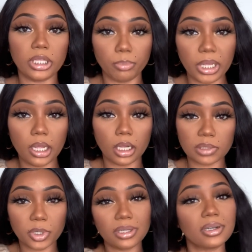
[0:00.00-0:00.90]
really big
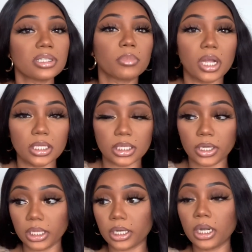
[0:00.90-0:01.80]
cuts but there's some cuts
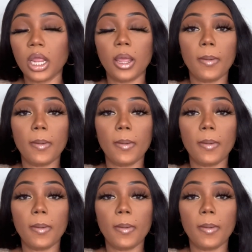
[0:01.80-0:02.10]
here and there